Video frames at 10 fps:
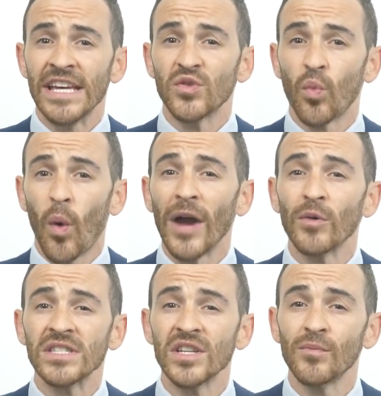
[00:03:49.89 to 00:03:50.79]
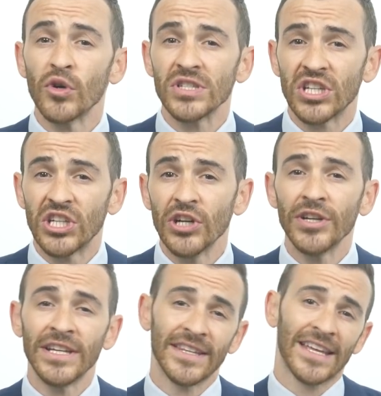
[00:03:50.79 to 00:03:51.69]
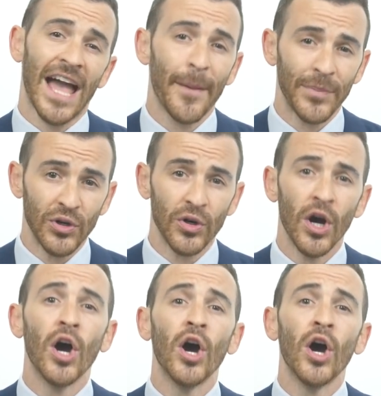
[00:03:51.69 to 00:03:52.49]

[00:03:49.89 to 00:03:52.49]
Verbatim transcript: is why wasn't there more security at the Capitol?